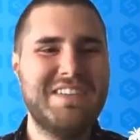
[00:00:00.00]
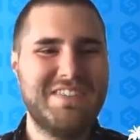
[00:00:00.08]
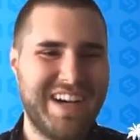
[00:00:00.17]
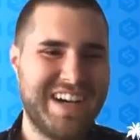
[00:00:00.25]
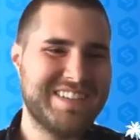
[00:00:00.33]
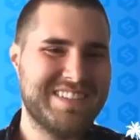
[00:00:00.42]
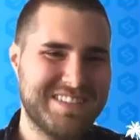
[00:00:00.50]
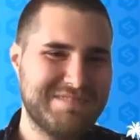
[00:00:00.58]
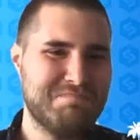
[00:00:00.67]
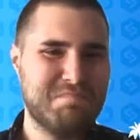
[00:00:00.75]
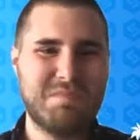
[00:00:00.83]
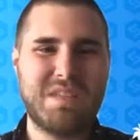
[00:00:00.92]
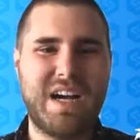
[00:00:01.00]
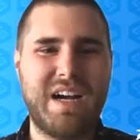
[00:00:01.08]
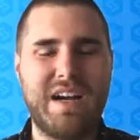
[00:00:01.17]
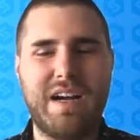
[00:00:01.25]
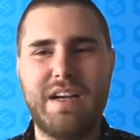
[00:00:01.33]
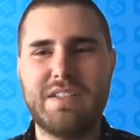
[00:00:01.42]
But
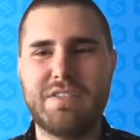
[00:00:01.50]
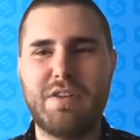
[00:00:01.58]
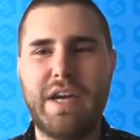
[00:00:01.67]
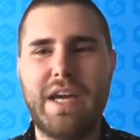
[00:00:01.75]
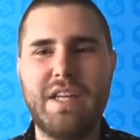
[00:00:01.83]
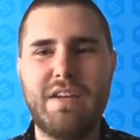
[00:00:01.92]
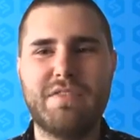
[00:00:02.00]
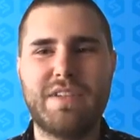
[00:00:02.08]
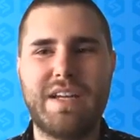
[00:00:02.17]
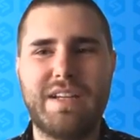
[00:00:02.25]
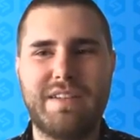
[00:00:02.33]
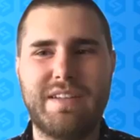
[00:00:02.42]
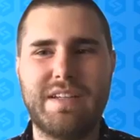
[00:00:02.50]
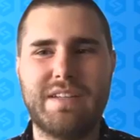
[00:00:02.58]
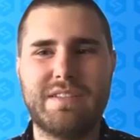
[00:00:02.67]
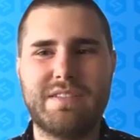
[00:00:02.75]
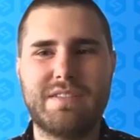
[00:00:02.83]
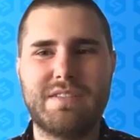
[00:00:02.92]
so any of that, I think,
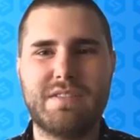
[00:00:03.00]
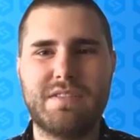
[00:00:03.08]
is